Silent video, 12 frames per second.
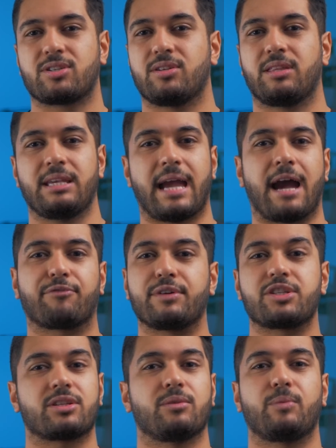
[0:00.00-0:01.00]
to the
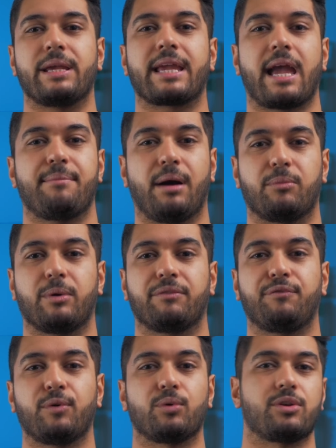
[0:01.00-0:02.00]
average that we came up with
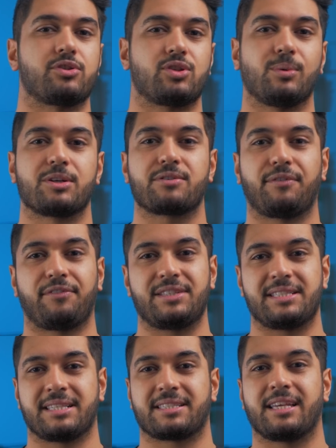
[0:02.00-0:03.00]
for the
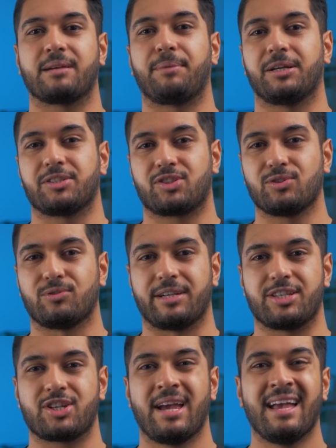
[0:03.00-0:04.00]
256 gigabyte
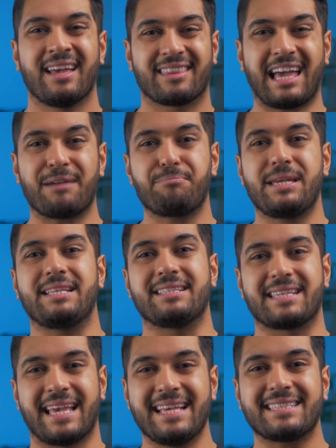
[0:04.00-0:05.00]
storage, that
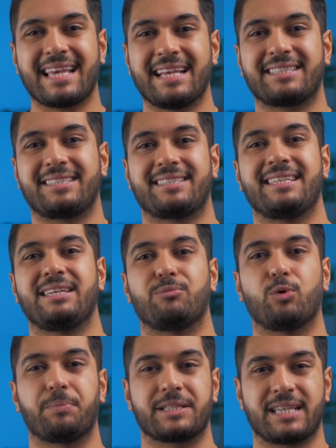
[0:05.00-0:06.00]
means his SSD
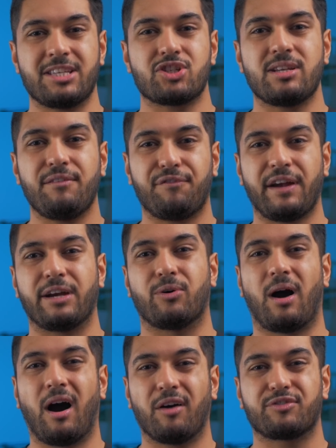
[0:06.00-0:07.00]
will potentially fail
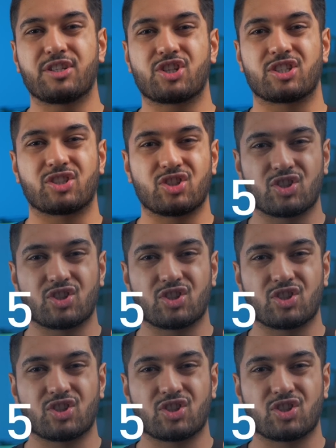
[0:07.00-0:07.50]
after just